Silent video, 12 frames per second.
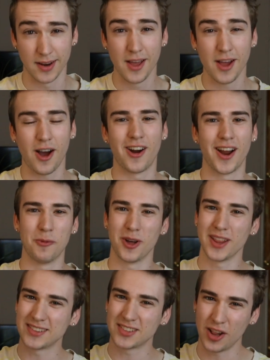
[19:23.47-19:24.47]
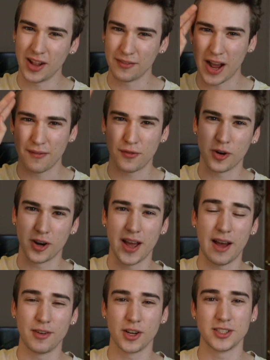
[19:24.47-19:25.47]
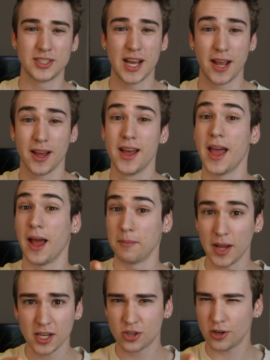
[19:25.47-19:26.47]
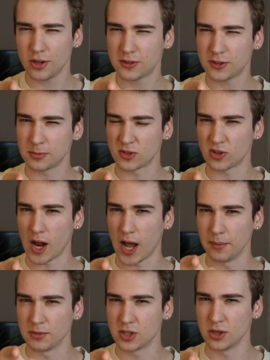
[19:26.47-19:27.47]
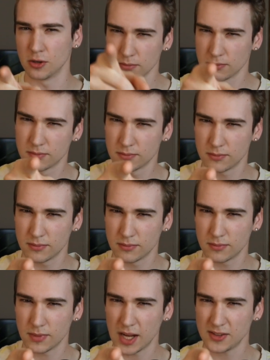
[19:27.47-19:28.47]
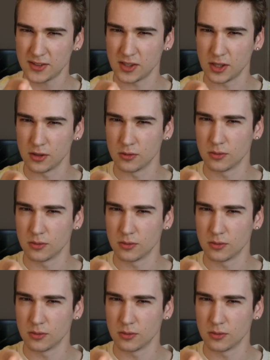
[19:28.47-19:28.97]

All right. Well, that's all I've got for you. Have a good day. And make sure you subscribe, too. I see you.